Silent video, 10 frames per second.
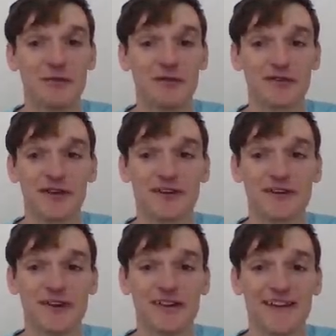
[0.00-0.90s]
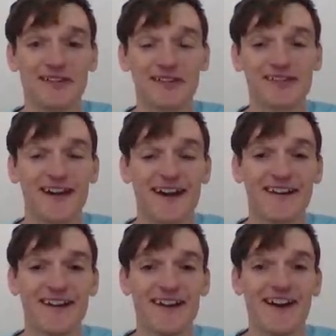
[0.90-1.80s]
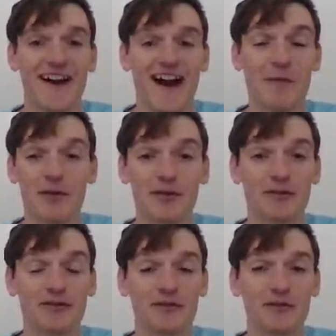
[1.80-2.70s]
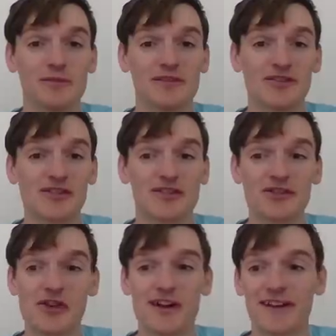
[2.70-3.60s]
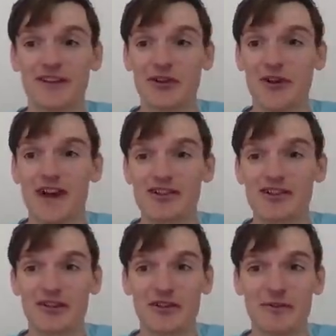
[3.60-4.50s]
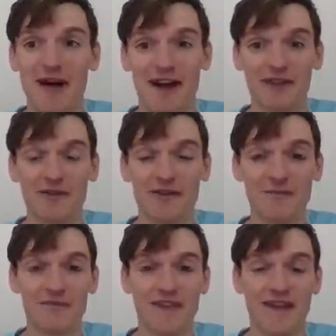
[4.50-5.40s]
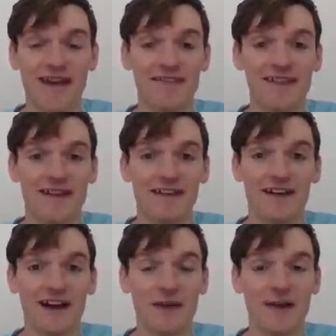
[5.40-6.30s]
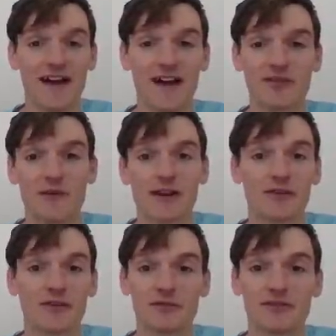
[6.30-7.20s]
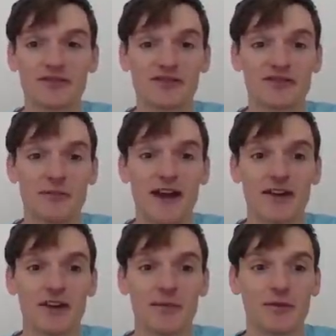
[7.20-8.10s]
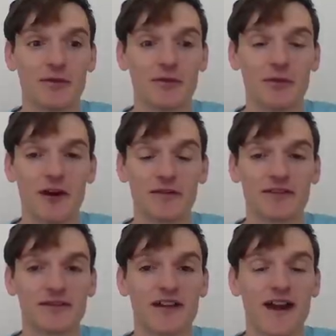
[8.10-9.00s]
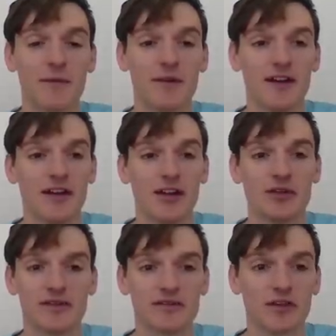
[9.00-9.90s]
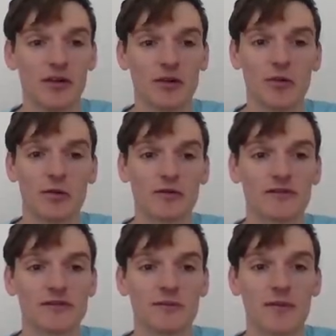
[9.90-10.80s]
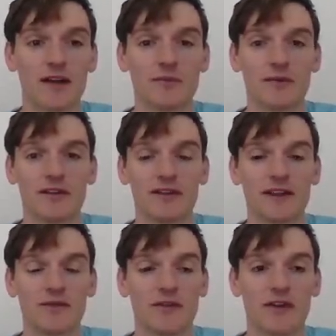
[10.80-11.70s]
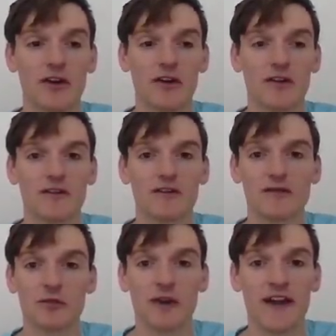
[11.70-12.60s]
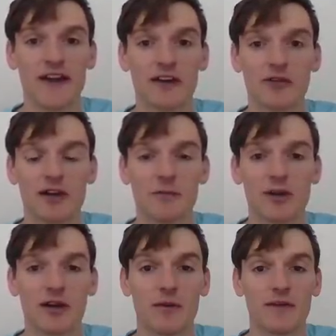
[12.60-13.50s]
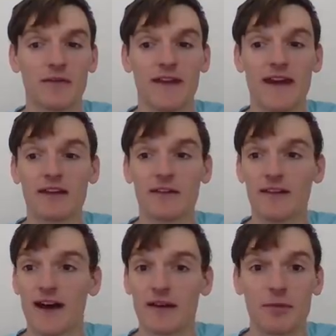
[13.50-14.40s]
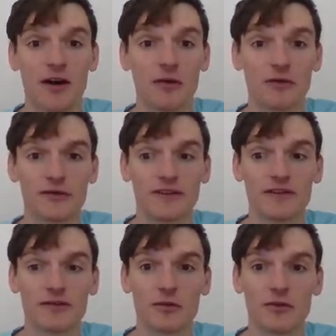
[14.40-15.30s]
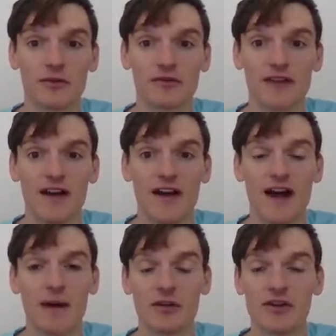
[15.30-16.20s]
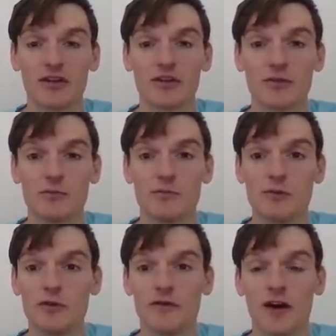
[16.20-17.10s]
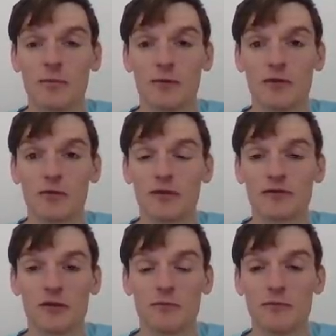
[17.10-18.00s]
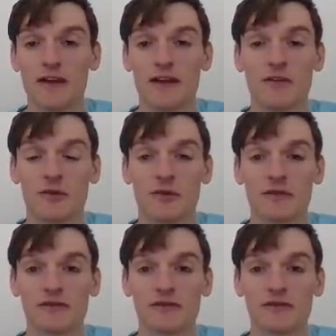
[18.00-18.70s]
guy almost lost it on the outside. I'm going to lose a few positions trying not to crash into the back of him, and then I'm going to have to make those positions back up throughout this lap. You can see all the corners in the bottom left there. There's a right-hander coming up. They had a lot of potholes in these corners. I'm going to move up through as well, many of